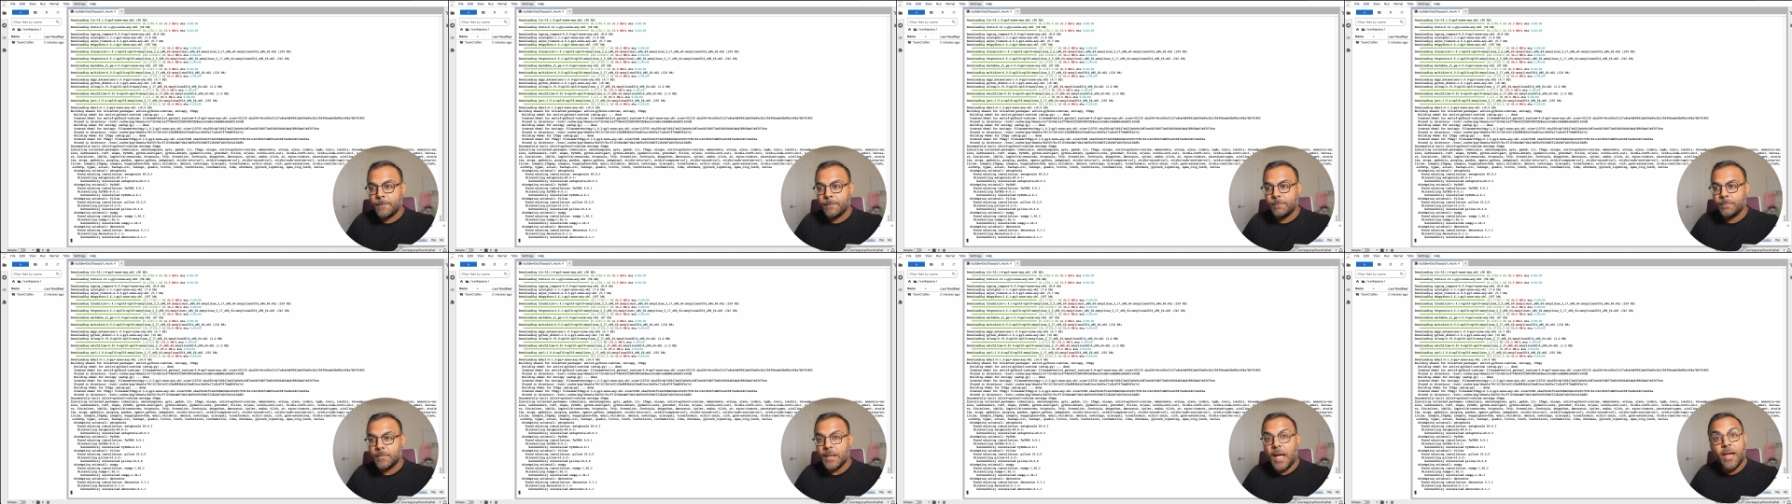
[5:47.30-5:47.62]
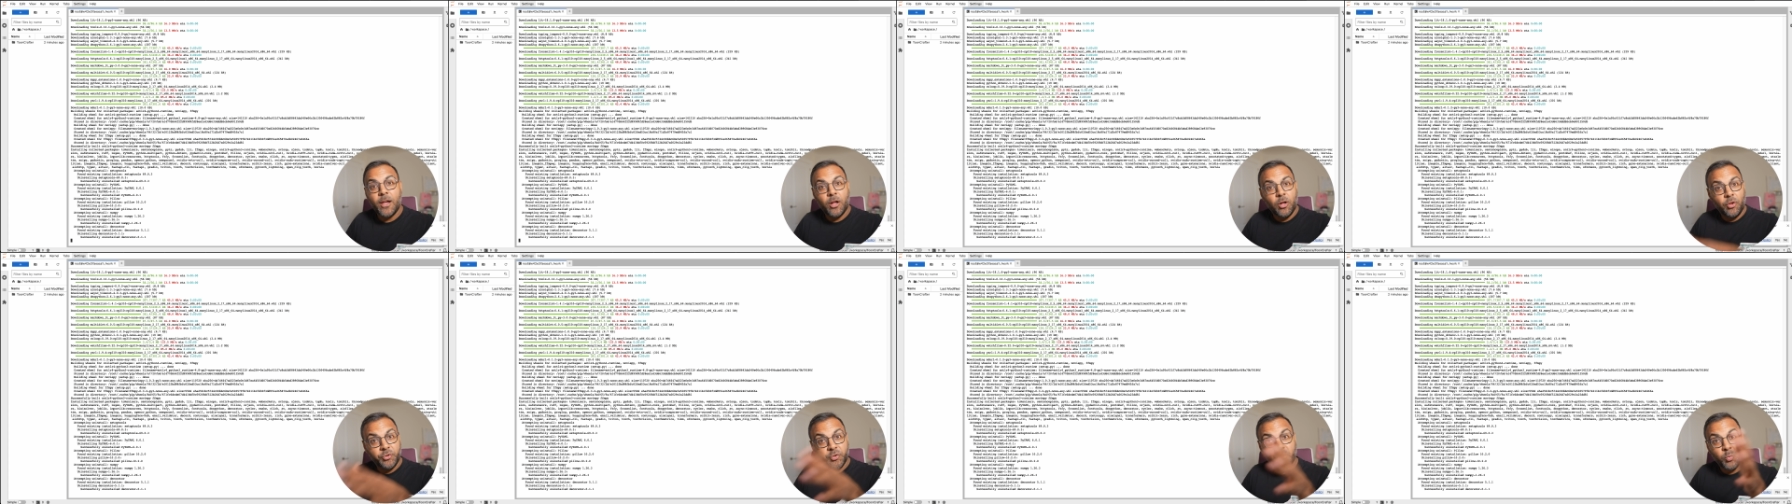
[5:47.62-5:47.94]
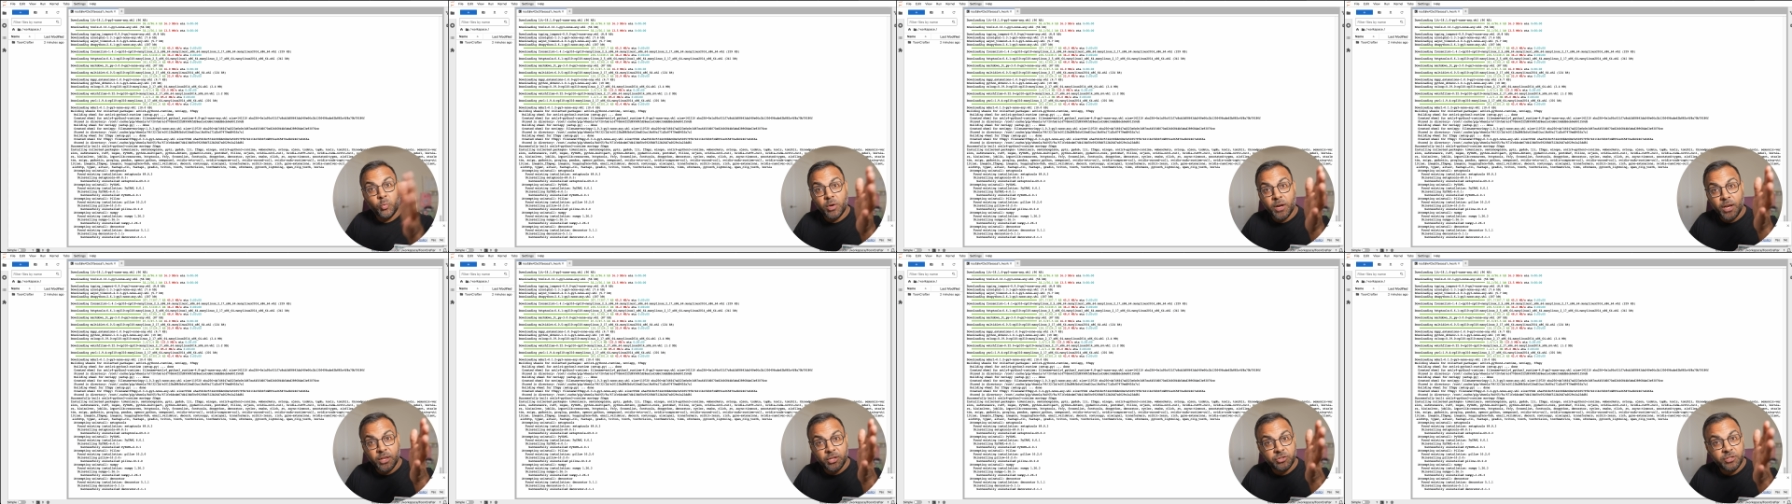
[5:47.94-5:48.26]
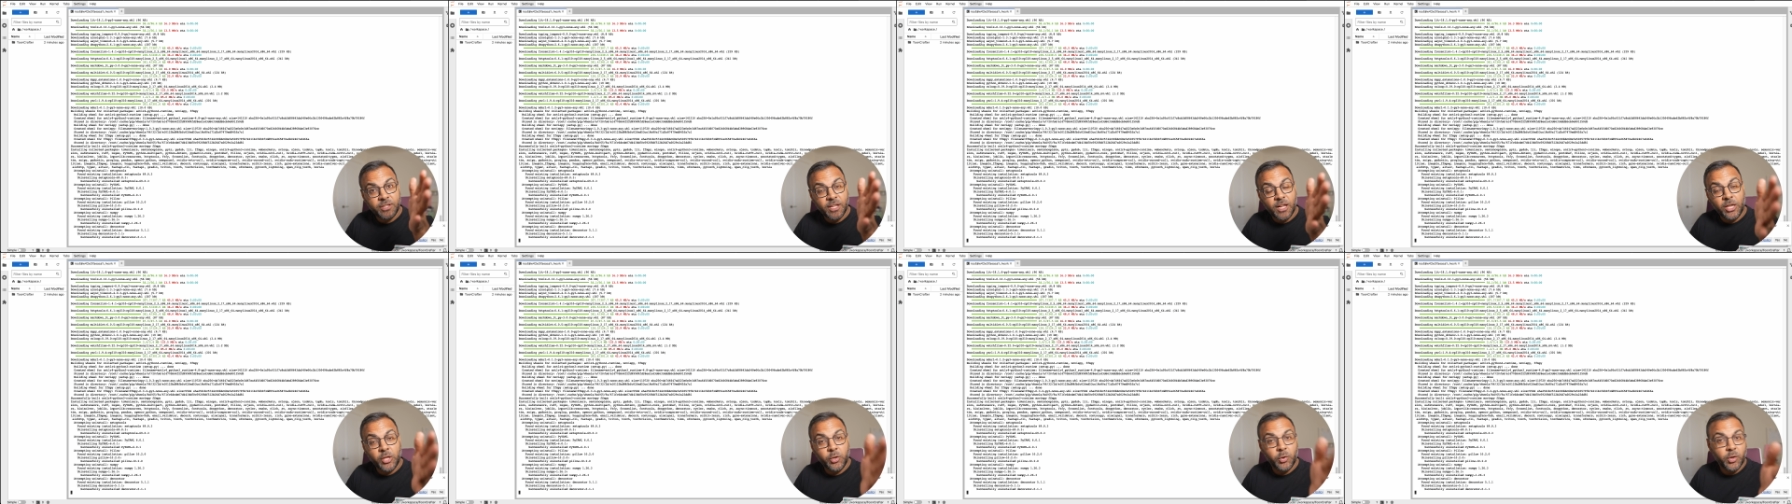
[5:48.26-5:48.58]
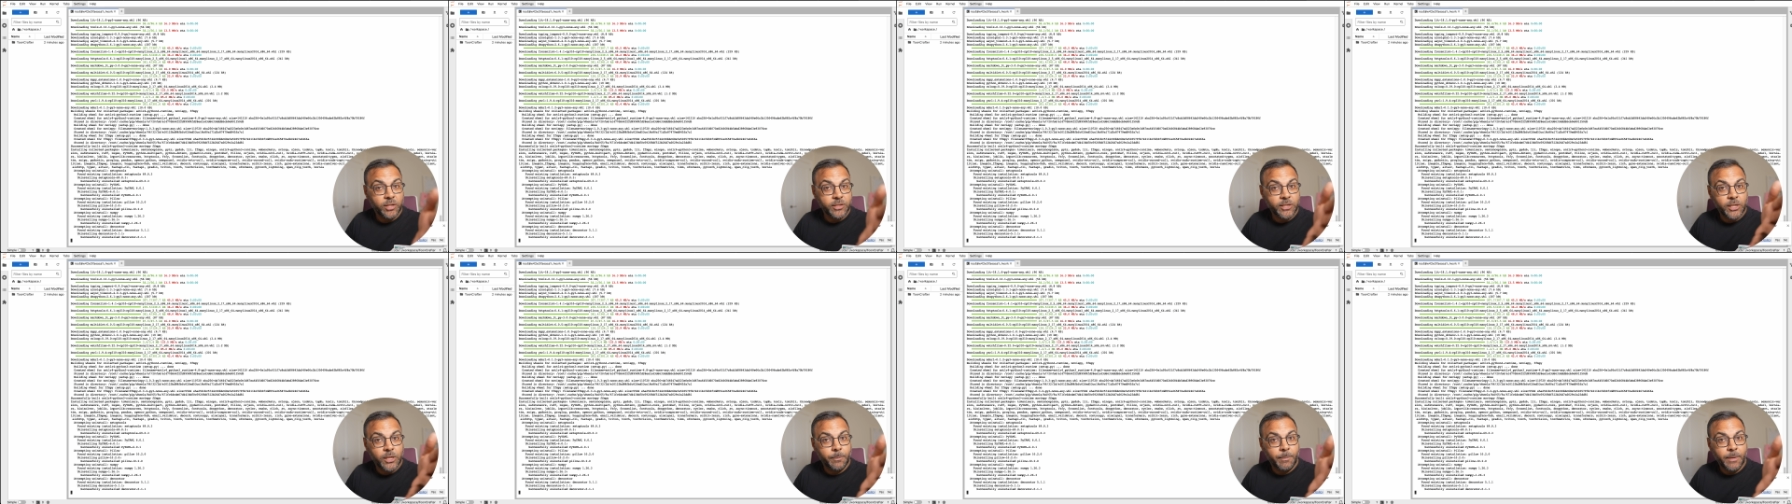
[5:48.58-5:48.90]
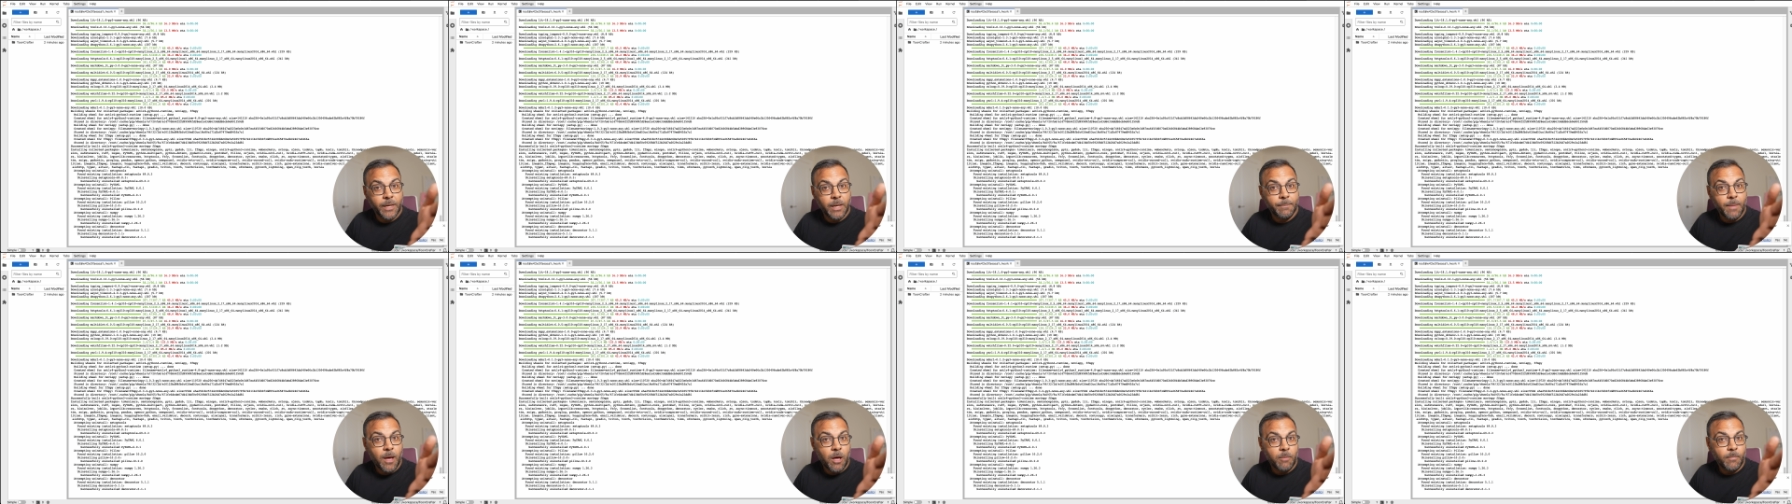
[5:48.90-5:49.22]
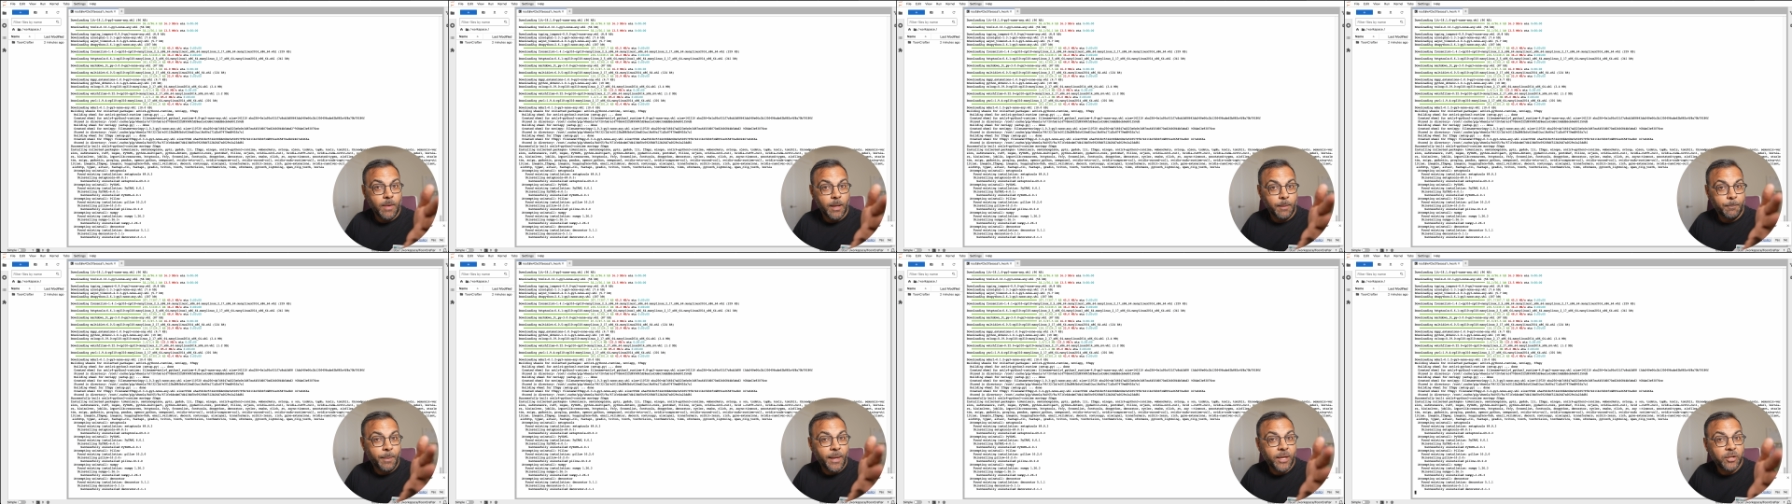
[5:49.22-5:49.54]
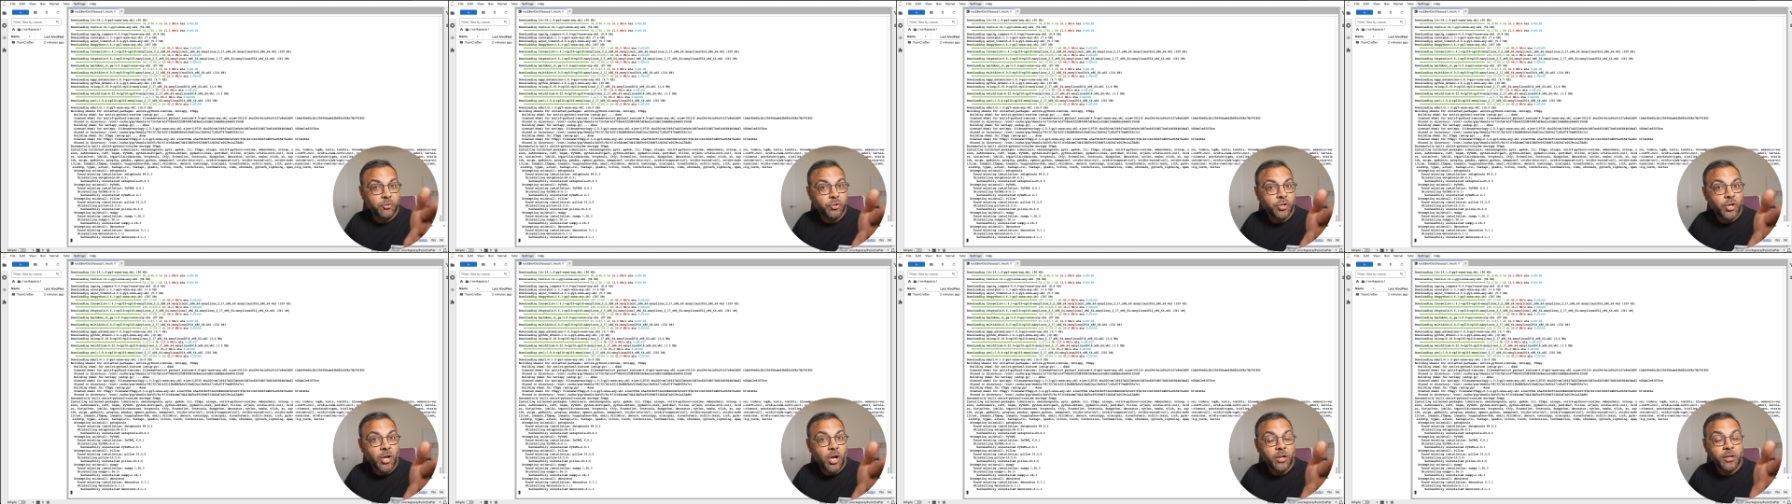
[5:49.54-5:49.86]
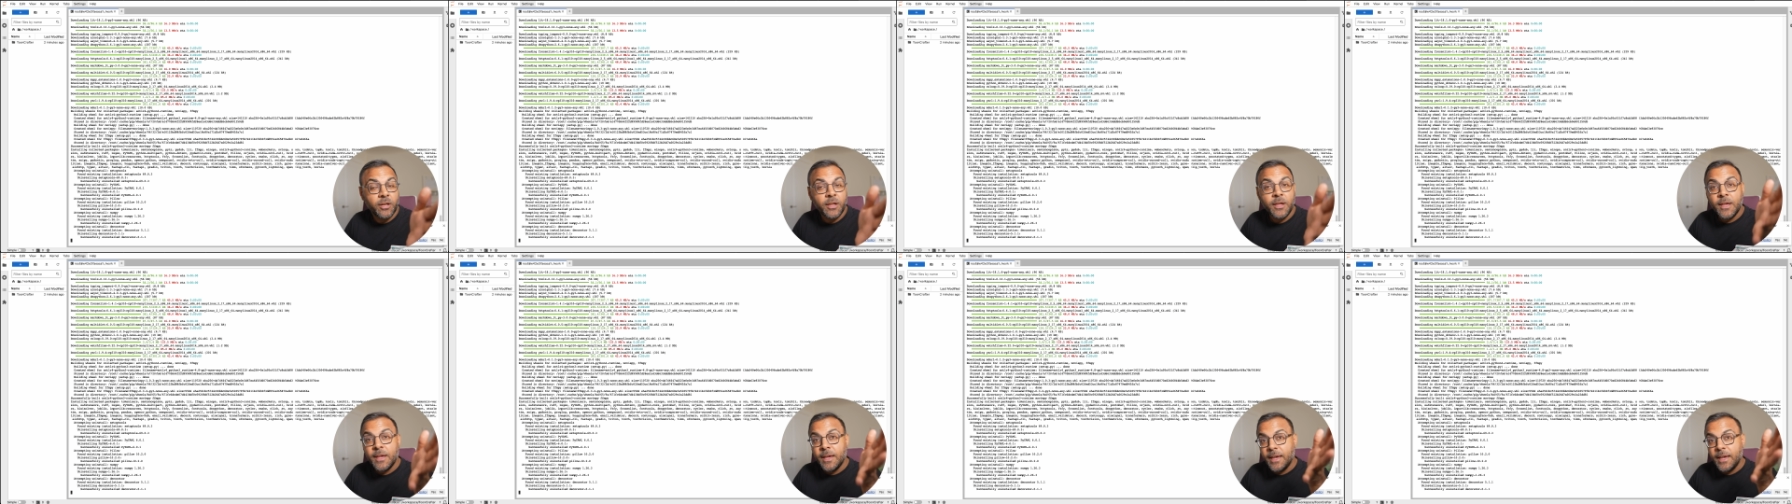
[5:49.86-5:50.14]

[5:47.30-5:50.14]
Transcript: I also wanted to tell you a little bit about my Patreon.